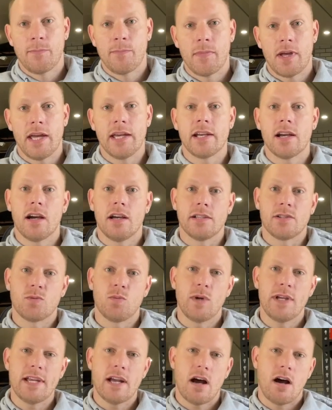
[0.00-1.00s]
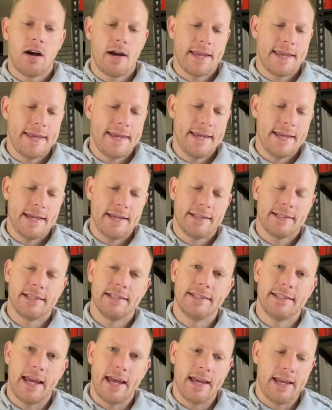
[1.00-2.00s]
Hey guys, we are here
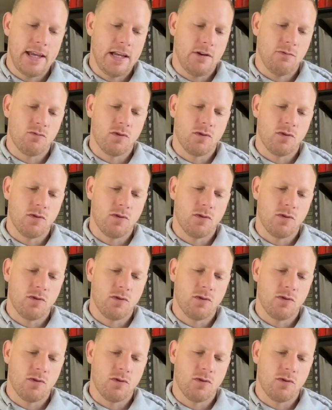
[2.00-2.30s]
today